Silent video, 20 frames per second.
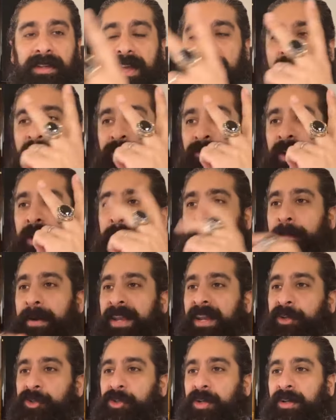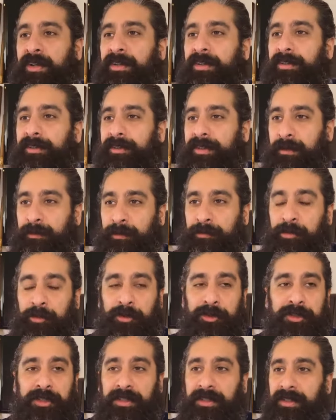Ephraim and Manasseh, double
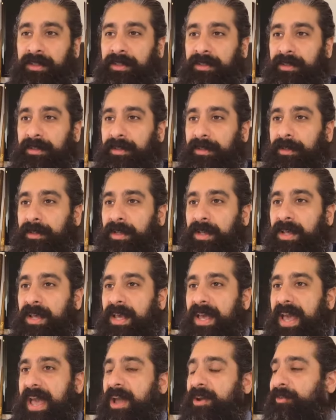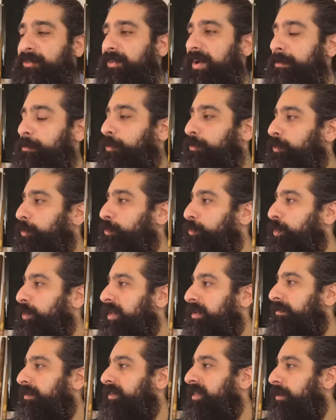portion. Ephraim was also
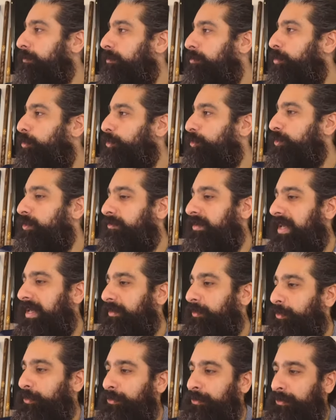given double portion of land.